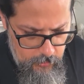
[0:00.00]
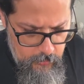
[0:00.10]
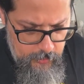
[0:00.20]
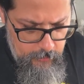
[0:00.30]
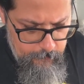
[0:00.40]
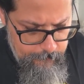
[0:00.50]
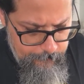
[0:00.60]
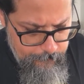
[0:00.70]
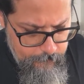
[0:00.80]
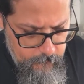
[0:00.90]
Okay.
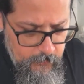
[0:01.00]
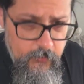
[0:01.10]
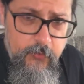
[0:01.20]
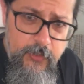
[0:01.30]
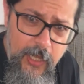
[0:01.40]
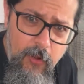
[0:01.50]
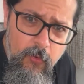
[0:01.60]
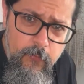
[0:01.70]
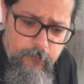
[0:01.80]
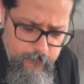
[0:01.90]
So now
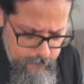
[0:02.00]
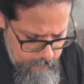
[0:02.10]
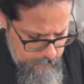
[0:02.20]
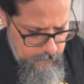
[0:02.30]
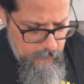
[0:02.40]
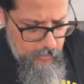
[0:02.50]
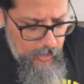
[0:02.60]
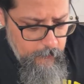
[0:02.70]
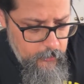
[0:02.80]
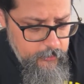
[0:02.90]

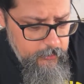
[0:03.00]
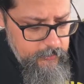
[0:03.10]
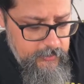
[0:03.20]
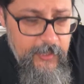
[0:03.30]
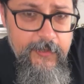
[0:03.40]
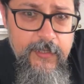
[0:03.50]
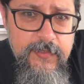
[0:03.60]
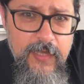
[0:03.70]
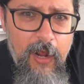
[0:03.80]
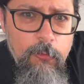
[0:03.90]
I'm going to take
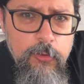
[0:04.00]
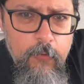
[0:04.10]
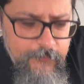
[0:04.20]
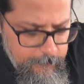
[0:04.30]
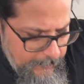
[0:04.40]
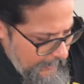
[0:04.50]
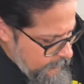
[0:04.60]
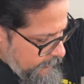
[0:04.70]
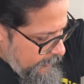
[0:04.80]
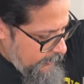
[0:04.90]
these out of the
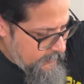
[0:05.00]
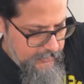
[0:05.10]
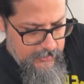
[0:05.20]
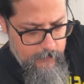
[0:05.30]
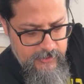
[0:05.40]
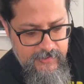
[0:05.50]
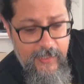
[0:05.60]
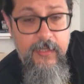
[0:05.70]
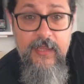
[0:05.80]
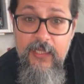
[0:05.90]
pan and set them
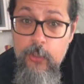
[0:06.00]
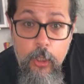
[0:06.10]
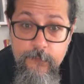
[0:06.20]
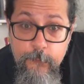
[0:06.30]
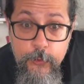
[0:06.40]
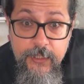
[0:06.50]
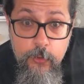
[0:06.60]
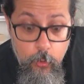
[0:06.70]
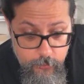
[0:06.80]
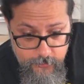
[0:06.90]
aside. They are not fully
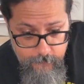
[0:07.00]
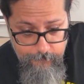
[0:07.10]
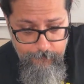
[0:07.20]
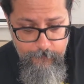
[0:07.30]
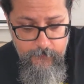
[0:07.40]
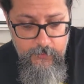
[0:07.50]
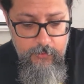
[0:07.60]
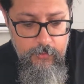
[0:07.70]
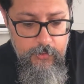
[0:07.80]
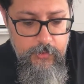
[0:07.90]
cooked.
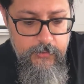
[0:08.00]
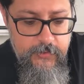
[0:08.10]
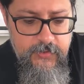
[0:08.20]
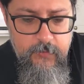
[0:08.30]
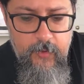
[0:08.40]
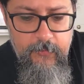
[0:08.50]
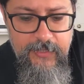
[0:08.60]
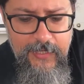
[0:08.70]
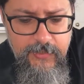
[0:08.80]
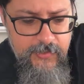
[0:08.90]
Just remember
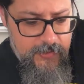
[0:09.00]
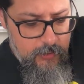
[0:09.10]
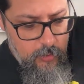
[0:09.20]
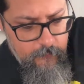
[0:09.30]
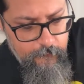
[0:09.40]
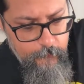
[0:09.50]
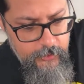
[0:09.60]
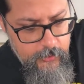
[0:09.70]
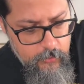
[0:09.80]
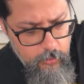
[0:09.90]
that these are not
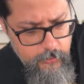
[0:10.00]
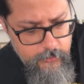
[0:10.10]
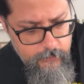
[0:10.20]
fully cooked.